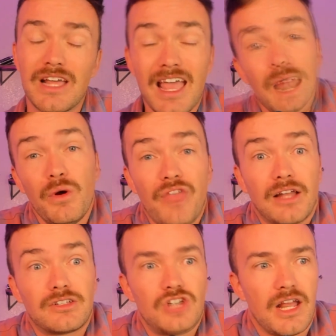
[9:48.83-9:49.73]
and I want
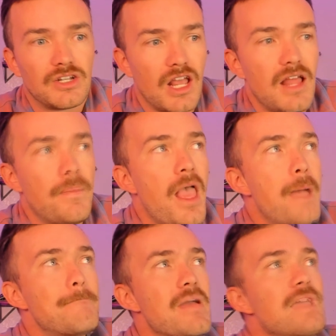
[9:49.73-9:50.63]
that to change. And
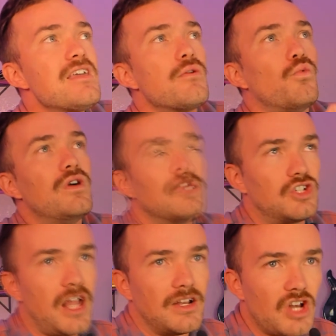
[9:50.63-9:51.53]
maybe it will
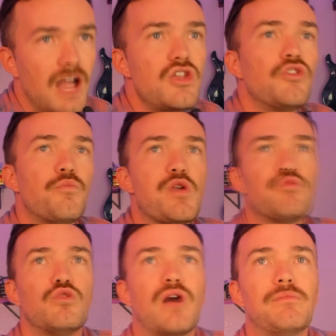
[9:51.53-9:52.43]
change. I know that
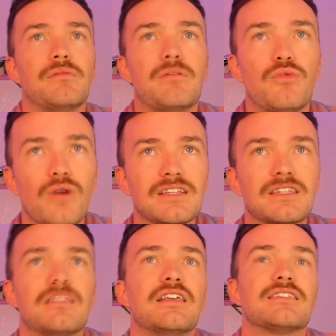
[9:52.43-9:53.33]
people will probably point
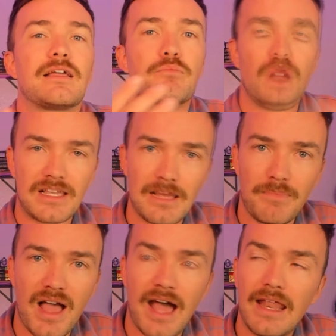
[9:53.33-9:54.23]
to things like Breaking
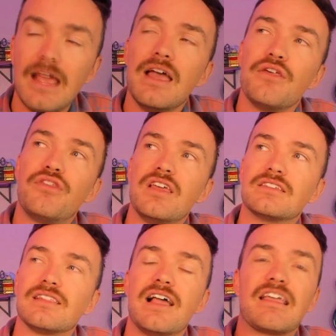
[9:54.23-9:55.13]
Bad,
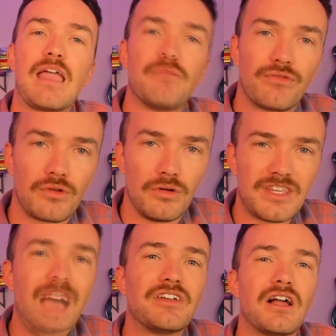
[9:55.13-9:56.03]
things like Game of
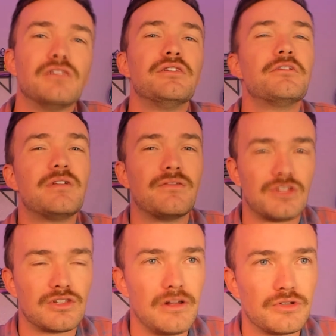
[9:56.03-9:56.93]
Thrones, having a little bit of a
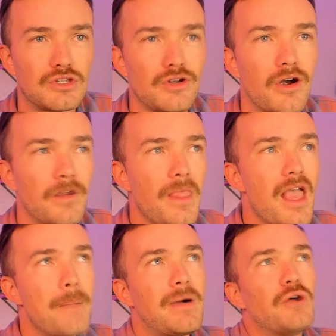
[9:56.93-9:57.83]
slow start.
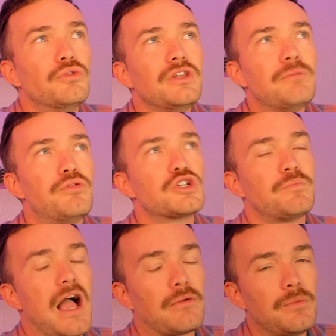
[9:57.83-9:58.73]
My only
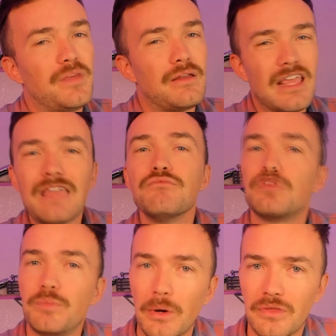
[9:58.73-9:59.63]
pushback would be, even
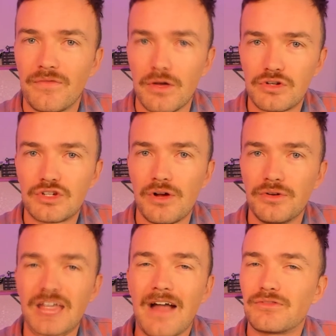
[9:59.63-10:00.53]
with both of those
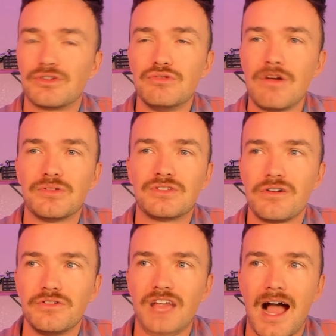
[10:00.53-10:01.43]
shows, after 2
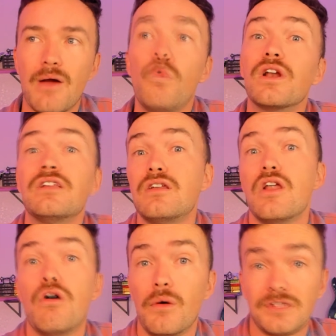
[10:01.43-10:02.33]
episodes, I wanted to
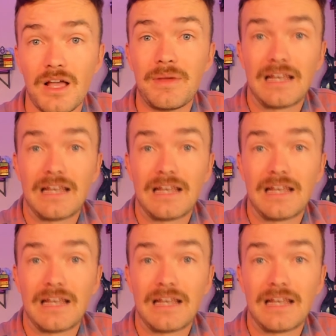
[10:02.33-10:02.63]
know what was coming